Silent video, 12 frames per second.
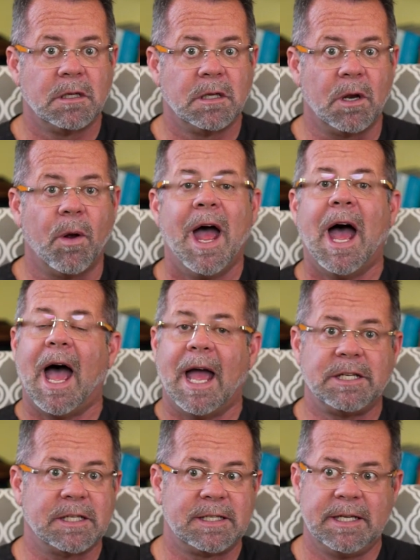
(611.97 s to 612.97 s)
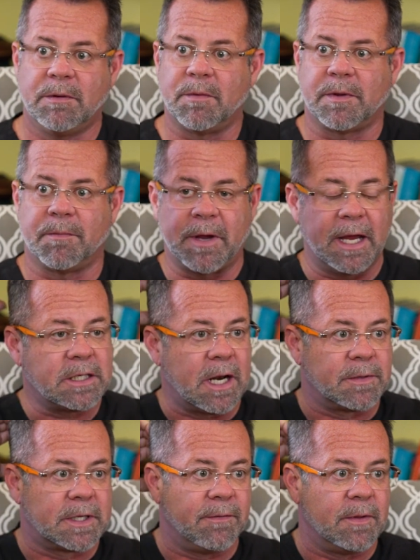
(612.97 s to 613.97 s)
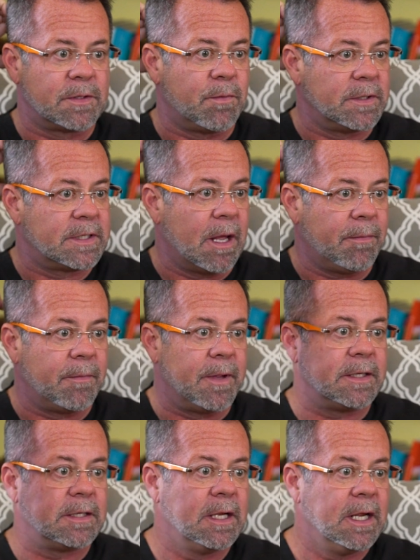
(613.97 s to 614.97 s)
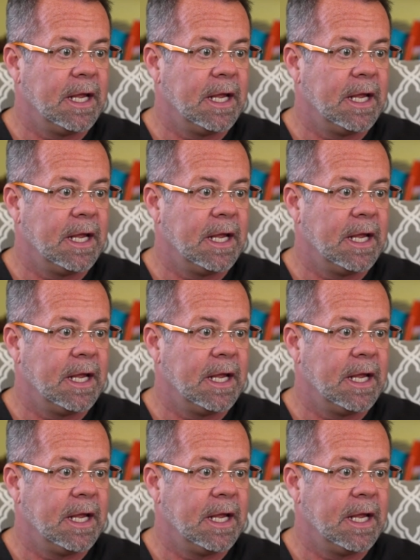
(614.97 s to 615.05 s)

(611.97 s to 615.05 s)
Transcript: You know, I just did with a patient. I was giving this one supplement.